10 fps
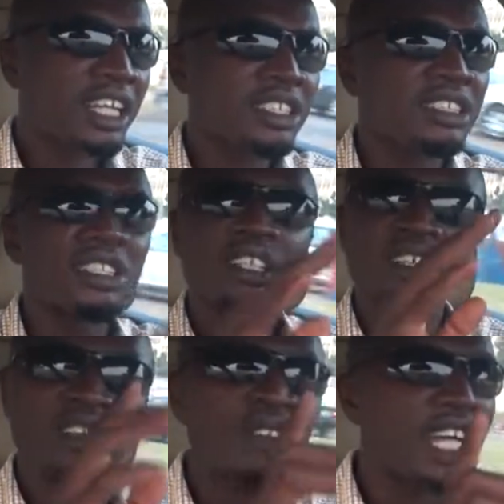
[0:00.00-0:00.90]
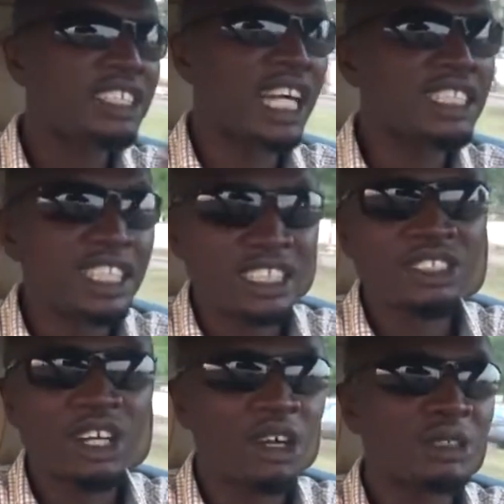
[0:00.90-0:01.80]
is. If you are changing the
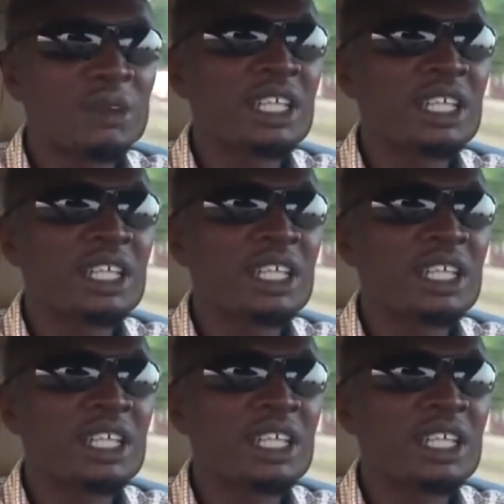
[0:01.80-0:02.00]
shock absorber,